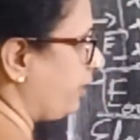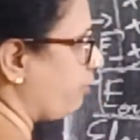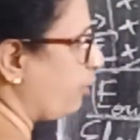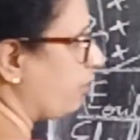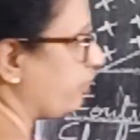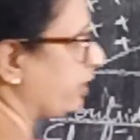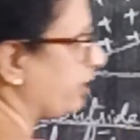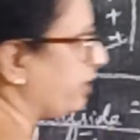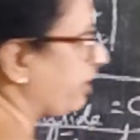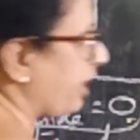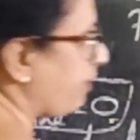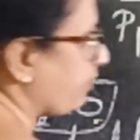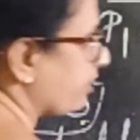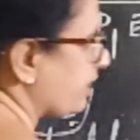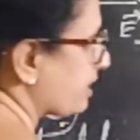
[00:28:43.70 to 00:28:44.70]
have already
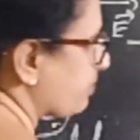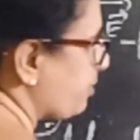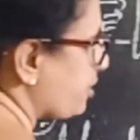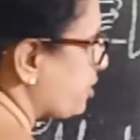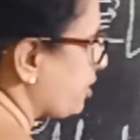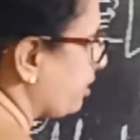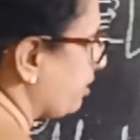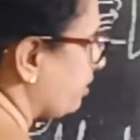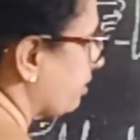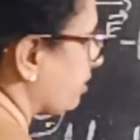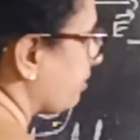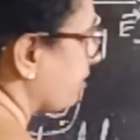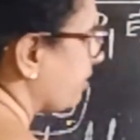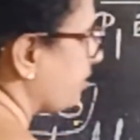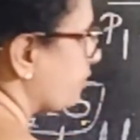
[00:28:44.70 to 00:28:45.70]
derived the expression.
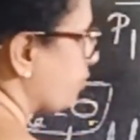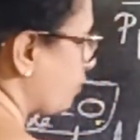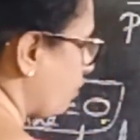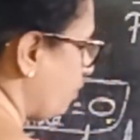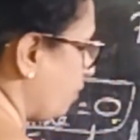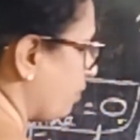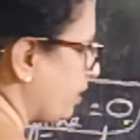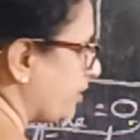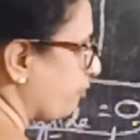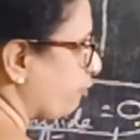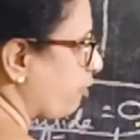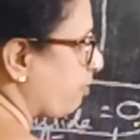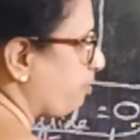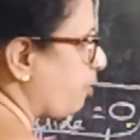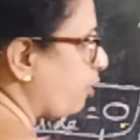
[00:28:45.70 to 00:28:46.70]
So
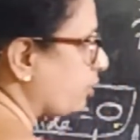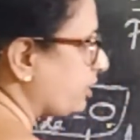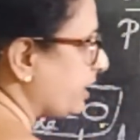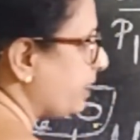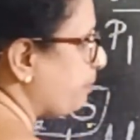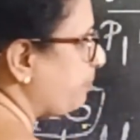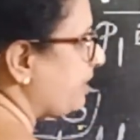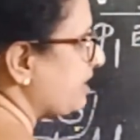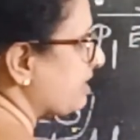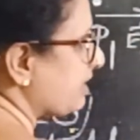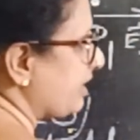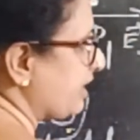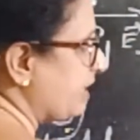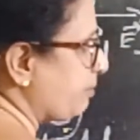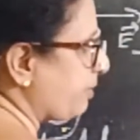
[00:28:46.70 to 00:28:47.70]
for both E plus
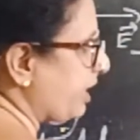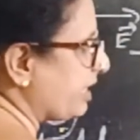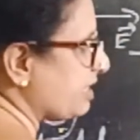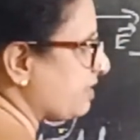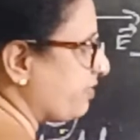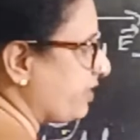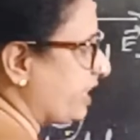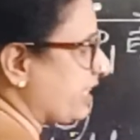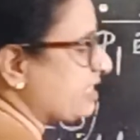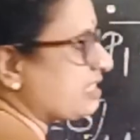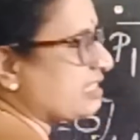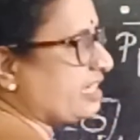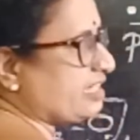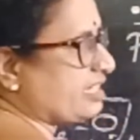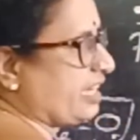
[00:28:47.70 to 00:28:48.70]
and E minus we can
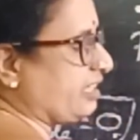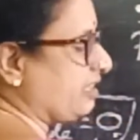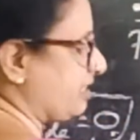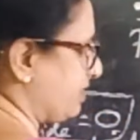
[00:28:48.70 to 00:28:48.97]
say take the